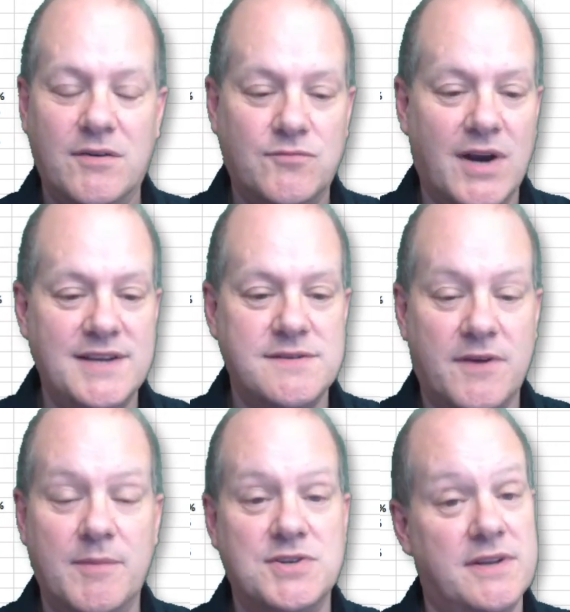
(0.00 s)
rate of
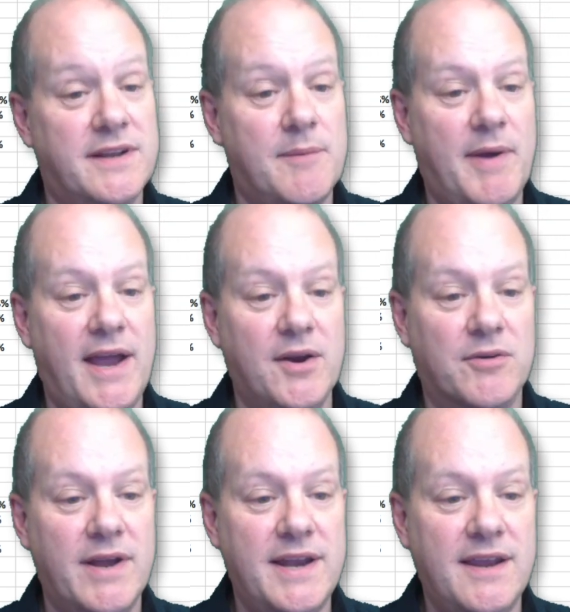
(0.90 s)
commission that they're paying
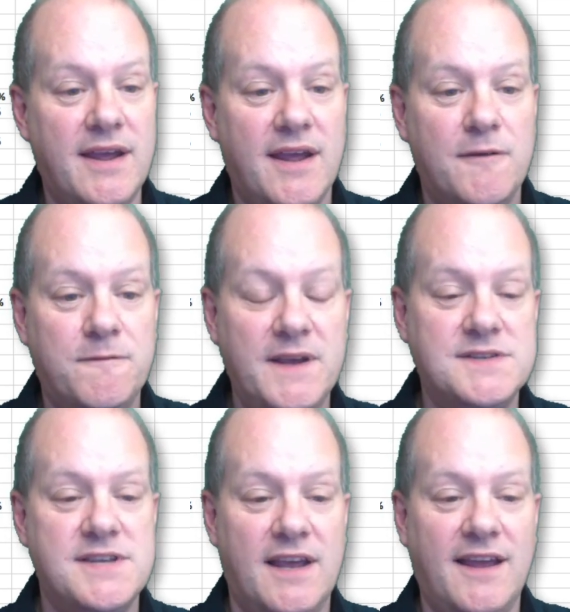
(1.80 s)
already,
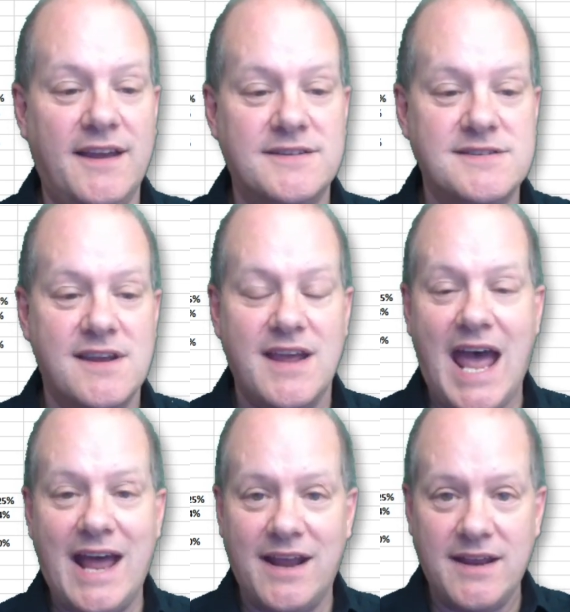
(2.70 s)
fixing it
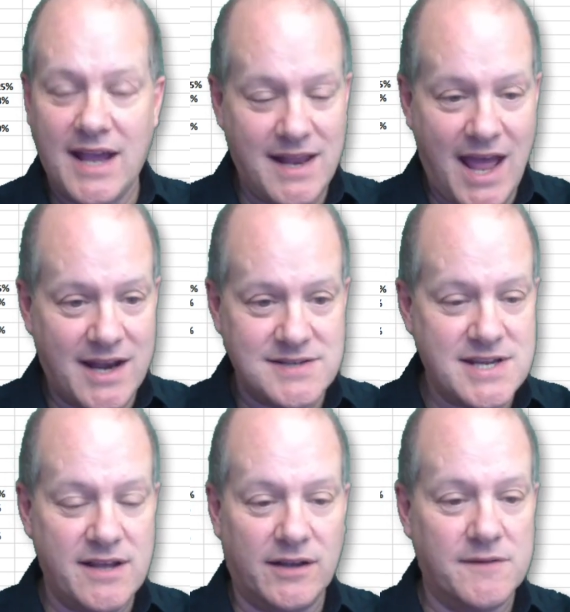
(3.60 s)
at a
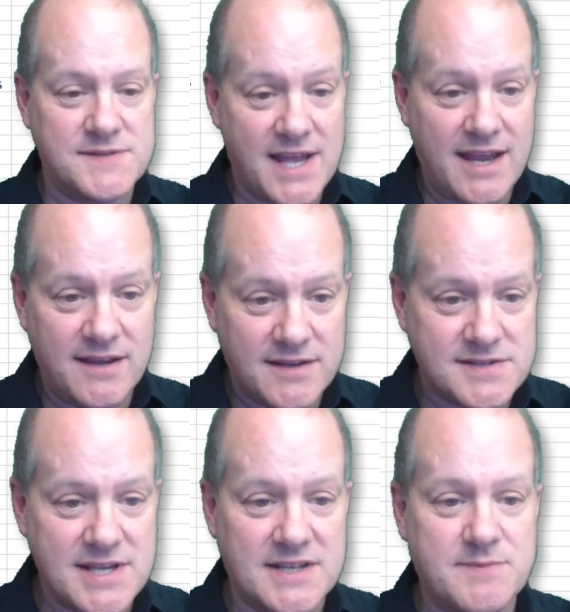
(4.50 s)
deal of, say,
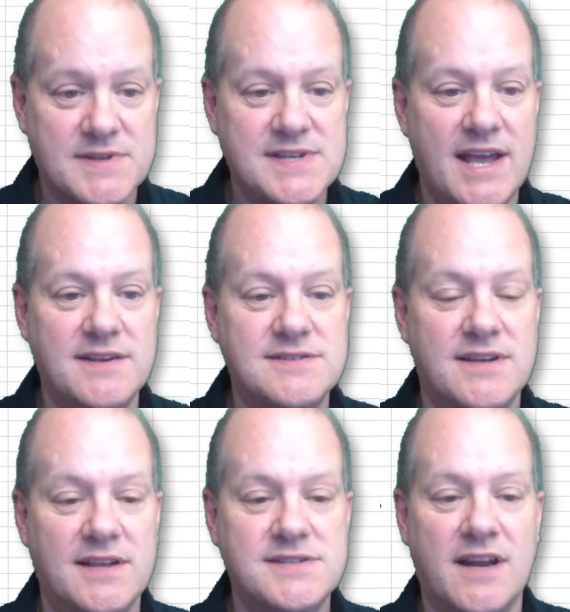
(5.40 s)

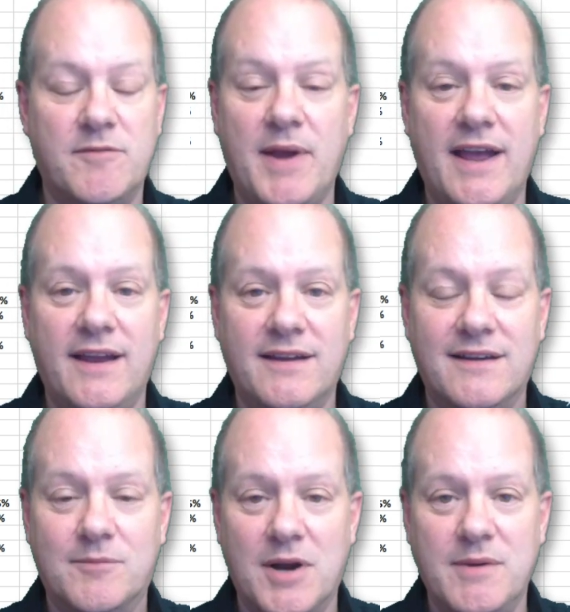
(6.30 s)
6% instead of
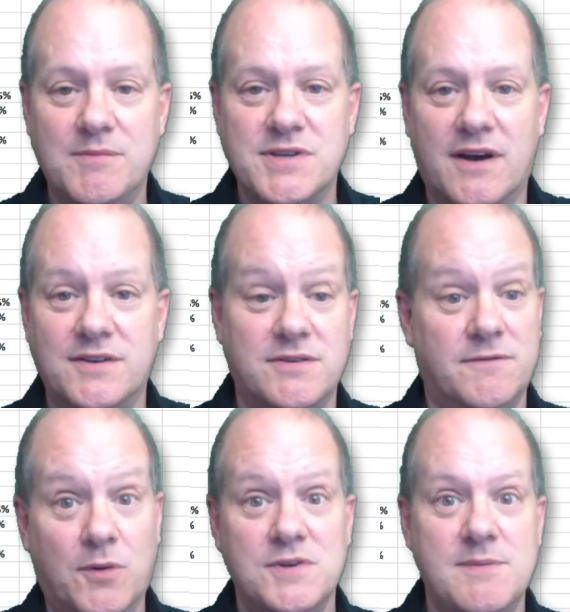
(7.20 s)
paying premium charge of
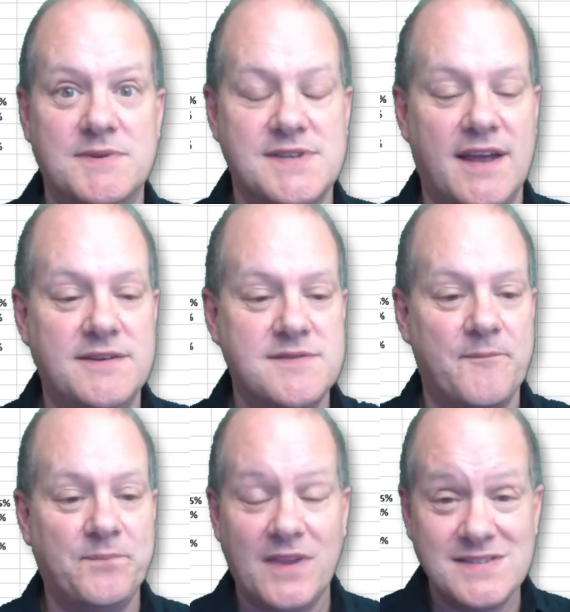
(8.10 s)
40%
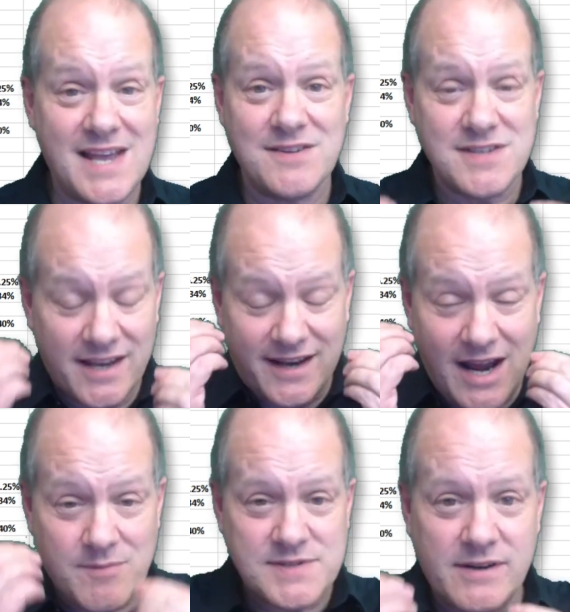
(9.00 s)
sounds like an
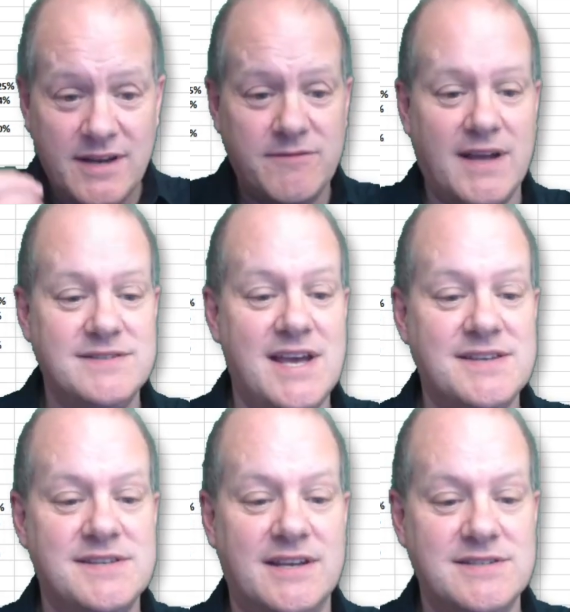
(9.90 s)
absolutely
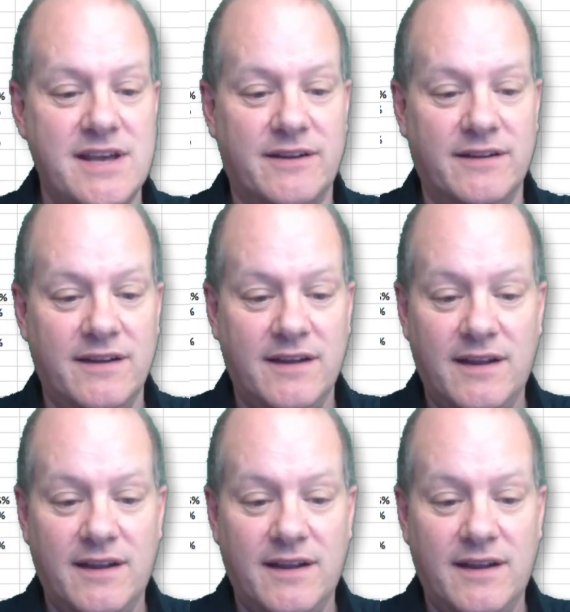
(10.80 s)
fantastic deal,